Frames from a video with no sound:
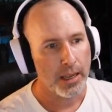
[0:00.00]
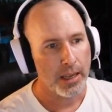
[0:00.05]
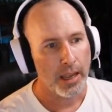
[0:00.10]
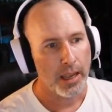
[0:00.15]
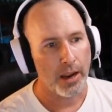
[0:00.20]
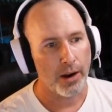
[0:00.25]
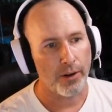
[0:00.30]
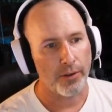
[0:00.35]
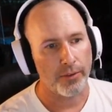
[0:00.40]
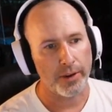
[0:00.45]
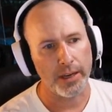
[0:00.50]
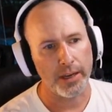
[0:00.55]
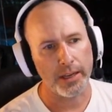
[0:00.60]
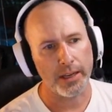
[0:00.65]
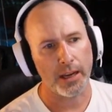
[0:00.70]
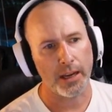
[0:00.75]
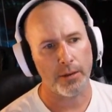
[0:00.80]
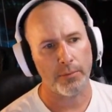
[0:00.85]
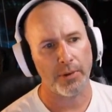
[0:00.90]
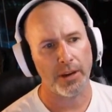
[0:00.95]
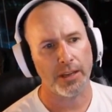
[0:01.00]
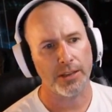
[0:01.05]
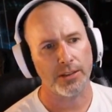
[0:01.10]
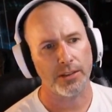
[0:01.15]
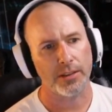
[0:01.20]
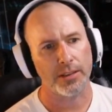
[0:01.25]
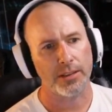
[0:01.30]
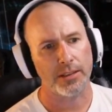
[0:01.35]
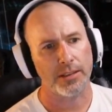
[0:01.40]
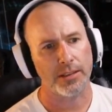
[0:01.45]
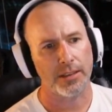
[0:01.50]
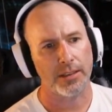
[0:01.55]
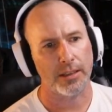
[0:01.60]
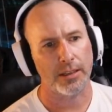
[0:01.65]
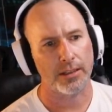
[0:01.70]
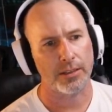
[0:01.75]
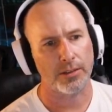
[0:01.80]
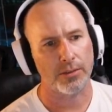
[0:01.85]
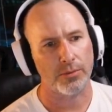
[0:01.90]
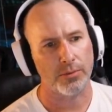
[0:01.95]
However, any combination of the
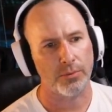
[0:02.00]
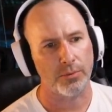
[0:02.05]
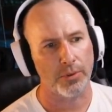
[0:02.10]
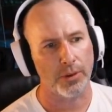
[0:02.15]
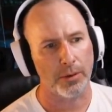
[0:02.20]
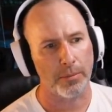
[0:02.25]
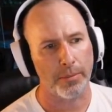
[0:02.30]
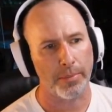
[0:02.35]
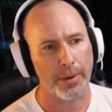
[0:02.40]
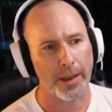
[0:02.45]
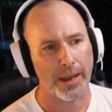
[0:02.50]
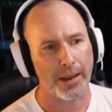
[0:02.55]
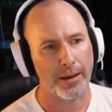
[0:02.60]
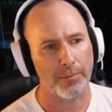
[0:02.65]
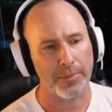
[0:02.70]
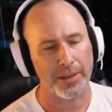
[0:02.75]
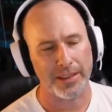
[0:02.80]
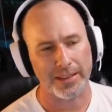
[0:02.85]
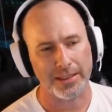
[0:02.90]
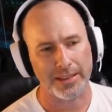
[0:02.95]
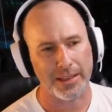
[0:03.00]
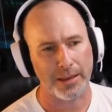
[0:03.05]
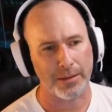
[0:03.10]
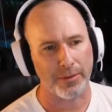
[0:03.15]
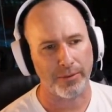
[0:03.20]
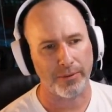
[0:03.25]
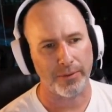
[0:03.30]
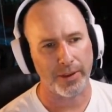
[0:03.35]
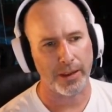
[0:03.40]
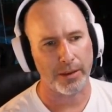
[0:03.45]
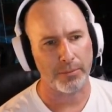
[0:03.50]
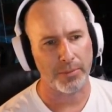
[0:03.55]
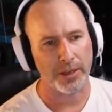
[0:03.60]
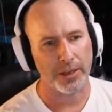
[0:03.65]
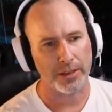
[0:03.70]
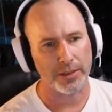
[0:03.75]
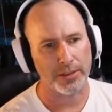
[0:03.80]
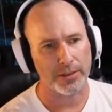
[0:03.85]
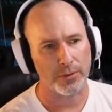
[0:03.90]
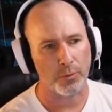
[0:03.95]
6 will about be the same effect
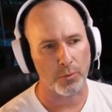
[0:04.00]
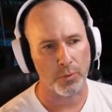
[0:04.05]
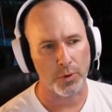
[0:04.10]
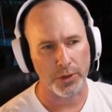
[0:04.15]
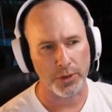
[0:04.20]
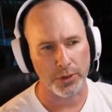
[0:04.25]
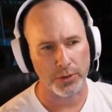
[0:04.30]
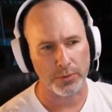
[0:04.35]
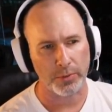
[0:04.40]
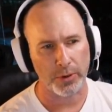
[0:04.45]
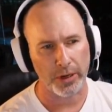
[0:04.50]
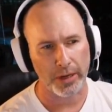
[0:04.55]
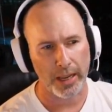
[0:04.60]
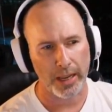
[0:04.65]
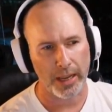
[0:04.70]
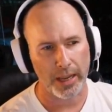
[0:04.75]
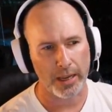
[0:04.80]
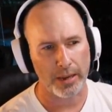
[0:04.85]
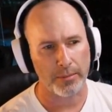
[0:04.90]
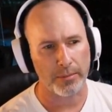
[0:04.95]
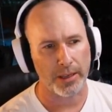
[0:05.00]
because of the 1 use per game